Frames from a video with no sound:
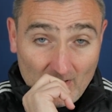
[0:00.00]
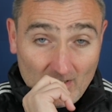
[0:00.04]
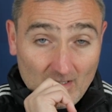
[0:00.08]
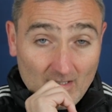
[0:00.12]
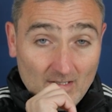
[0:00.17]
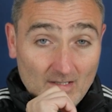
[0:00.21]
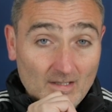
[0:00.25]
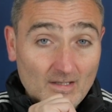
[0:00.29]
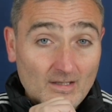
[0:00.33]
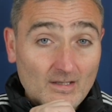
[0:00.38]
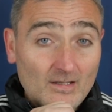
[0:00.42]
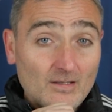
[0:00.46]

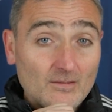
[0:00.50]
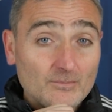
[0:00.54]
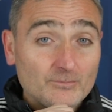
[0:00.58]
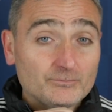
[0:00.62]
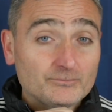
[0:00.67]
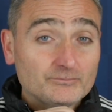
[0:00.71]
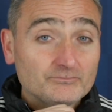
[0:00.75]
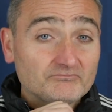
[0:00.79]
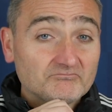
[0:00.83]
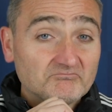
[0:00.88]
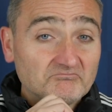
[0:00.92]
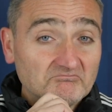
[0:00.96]
Uh,
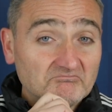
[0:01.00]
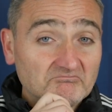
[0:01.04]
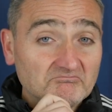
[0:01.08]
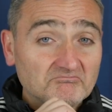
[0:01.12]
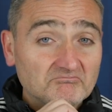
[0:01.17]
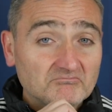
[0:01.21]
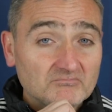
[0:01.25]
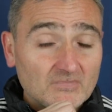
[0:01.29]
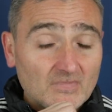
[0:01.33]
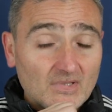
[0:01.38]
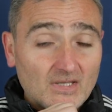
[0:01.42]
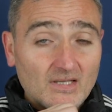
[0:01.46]

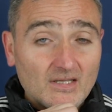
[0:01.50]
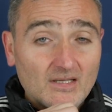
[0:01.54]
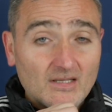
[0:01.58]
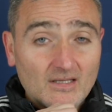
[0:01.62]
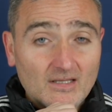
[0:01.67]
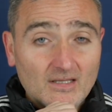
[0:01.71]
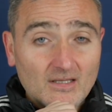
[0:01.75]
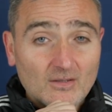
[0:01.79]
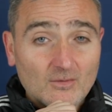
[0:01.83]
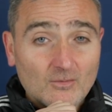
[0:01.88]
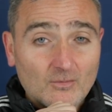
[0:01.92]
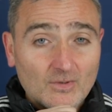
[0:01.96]

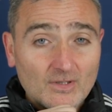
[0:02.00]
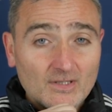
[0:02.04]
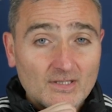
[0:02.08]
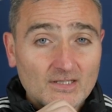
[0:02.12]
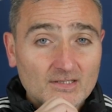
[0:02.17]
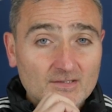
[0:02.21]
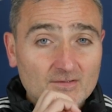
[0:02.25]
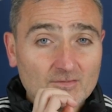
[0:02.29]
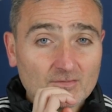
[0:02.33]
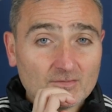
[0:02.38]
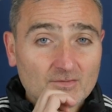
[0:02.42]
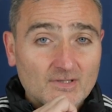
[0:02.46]
uh, we
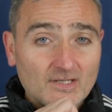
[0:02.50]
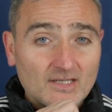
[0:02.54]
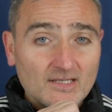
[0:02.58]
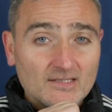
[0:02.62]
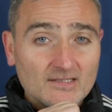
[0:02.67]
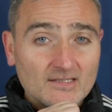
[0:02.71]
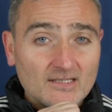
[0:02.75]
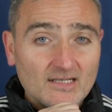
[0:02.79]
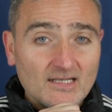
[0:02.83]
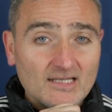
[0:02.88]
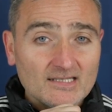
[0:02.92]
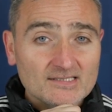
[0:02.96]
need to
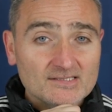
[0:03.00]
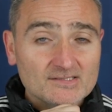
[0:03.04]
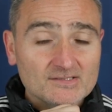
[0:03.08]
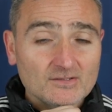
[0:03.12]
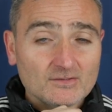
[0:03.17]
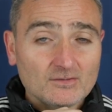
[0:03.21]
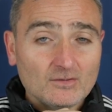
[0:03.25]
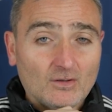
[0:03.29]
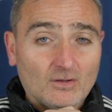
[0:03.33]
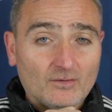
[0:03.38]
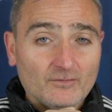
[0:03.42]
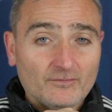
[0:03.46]
take the
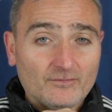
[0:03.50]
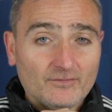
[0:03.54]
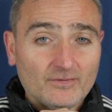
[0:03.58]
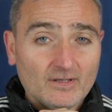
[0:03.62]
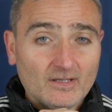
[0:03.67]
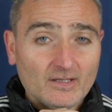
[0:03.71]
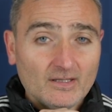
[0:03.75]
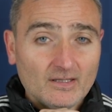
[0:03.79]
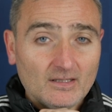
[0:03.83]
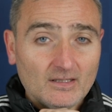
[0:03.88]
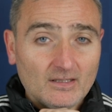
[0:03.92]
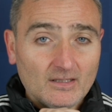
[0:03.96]
lesson of,
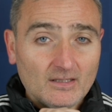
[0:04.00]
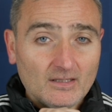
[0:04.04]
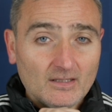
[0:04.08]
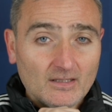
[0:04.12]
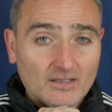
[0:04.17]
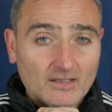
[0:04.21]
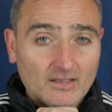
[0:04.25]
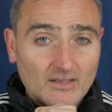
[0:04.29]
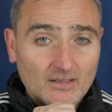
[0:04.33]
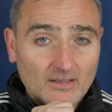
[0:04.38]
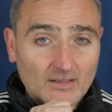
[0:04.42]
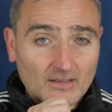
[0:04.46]

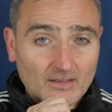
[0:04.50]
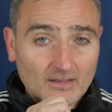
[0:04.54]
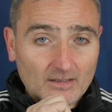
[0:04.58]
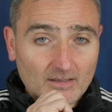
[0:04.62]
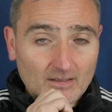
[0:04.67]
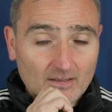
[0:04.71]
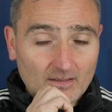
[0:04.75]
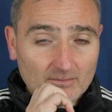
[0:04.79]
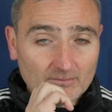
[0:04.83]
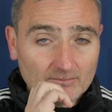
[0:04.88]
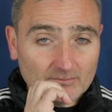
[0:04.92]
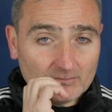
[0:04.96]

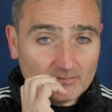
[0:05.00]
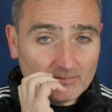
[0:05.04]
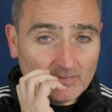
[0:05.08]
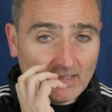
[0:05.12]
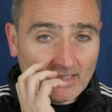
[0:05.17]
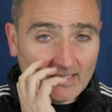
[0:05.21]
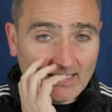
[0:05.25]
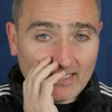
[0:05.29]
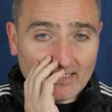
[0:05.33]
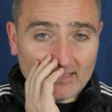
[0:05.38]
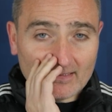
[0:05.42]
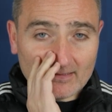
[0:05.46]
uh,
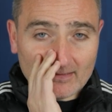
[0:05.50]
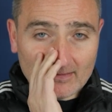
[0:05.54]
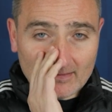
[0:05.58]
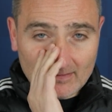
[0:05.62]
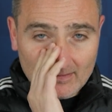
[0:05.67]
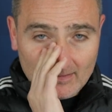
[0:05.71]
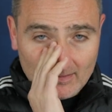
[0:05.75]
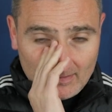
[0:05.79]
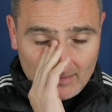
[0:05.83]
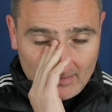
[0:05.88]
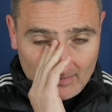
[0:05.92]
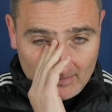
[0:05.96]
again,
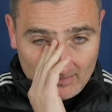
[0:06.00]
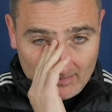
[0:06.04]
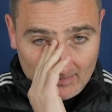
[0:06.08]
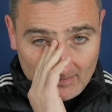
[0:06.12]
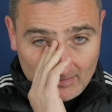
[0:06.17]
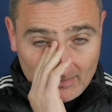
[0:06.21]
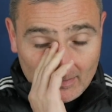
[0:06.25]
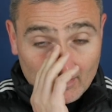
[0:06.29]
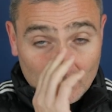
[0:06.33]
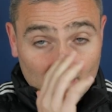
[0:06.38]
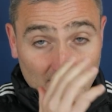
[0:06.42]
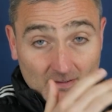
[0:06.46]

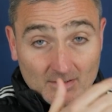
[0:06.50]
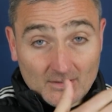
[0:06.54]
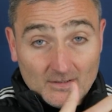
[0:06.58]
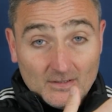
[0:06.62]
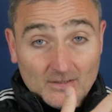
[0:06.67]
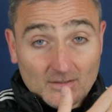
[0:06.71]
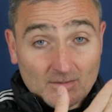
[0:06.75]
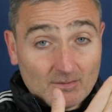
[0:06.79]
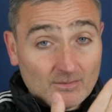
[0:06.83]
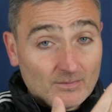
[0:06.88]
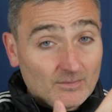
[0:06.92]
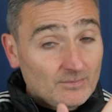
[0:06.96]
uh,
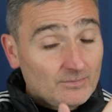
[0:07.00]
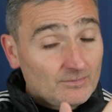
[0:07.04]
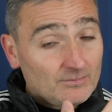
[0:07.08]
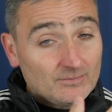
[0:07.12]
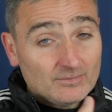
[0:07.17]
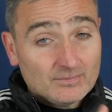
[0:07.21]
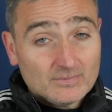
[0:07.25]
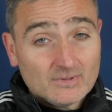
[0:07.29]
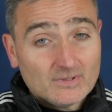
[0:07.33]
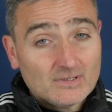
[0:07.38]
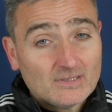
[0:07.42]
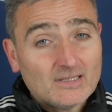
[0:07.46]

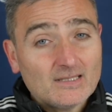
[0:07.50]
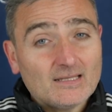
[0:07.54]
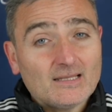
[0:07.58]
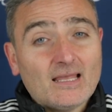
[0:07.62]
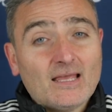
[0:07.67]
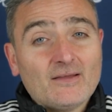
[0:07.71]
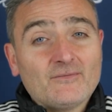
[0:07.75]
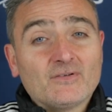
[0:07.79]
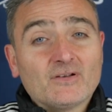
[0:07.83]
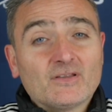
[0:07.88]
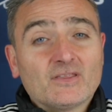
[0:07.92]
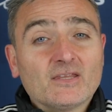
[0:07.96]

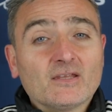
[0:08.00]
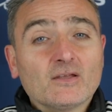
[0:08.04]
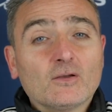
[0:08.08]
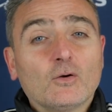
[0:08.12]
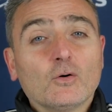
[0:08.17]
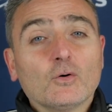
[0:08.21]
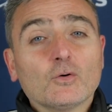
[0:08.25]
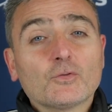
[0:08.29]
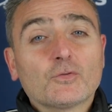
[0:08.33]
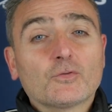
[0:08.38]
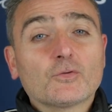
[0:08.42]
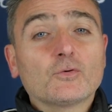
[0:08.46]
everything
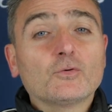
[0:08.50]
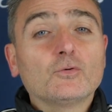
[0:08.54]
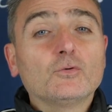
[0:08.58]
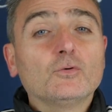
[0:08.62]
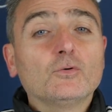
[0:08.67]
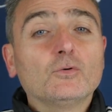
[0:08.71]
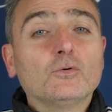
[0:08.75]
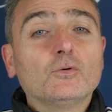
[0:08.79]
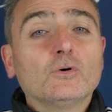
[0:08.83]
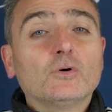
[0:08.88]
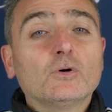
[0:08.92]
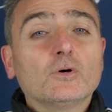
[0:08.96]
go
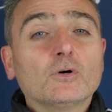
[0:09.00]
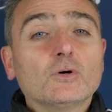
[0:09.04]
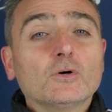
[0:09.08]
through